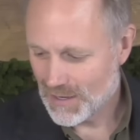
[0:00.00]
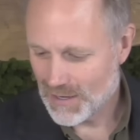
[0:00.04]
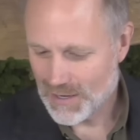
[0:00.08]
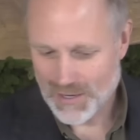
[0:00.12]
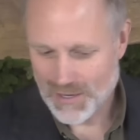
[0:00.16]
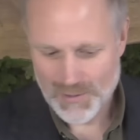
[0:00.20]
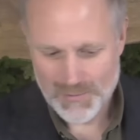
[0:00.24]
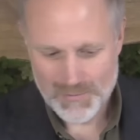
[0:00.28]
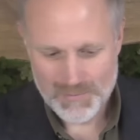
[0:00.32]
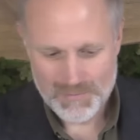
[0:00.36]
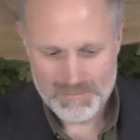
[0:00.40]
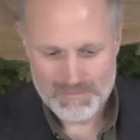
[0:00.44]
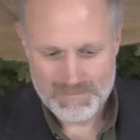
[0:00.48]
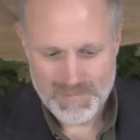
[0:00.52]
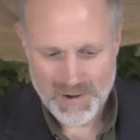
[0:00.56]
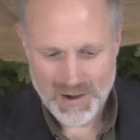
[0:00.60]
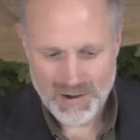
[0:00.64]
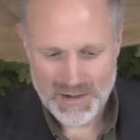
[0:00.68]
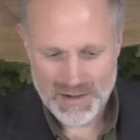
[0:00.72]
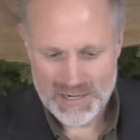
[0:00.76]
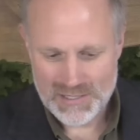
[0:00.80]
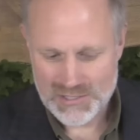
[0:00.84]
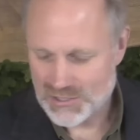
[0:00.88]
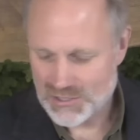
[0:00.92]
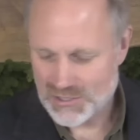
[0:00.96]
All
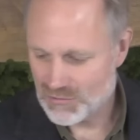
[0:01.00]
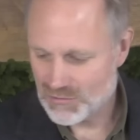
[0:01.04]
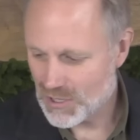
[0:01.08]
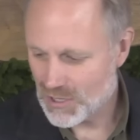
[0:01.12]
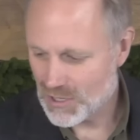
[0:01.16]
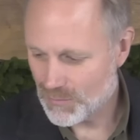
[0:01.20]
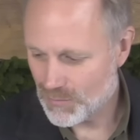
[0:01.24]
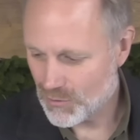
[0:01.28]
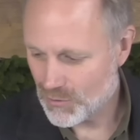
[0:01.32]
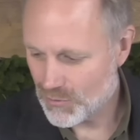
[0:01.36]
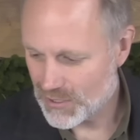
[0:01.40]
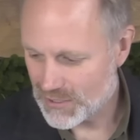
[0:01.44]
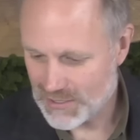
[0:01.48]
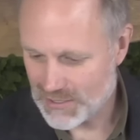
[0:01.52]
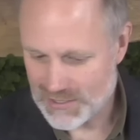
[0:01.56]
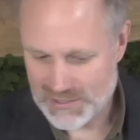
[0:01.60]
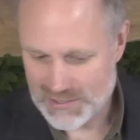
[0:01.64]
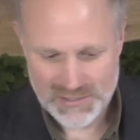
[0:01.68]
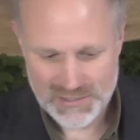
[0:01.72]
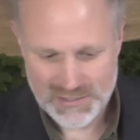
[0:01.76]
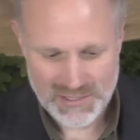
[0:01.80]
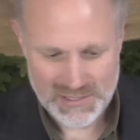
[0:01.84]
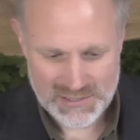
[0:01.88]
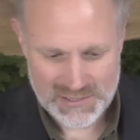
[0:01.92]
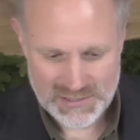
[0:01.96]
right, so a couple quick
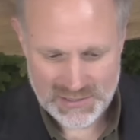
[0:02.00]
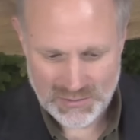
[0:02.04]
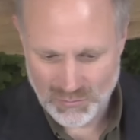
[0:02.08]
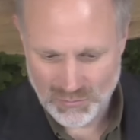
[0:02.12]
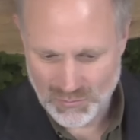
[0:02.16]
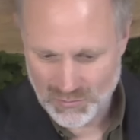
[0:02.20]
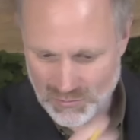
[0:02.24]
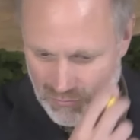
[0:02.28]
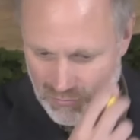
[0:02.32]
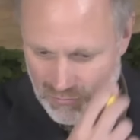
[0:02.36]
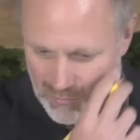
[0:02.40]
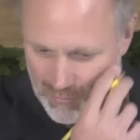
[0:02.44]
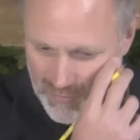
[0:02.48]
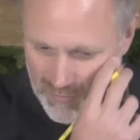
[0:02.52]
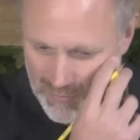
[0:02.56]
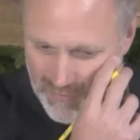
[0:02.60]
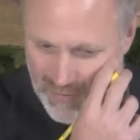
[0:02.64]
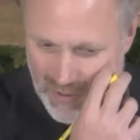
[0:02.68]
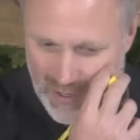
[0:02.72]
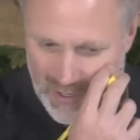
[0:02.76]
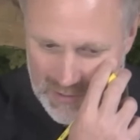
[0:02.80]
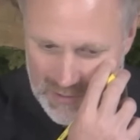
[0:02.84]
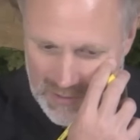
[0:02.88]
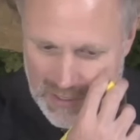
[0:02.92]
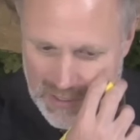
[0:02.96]
things on this, and then we'll move
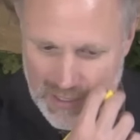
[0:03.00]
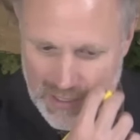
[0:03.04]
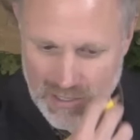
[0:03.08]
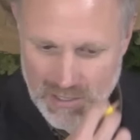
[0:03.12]
on.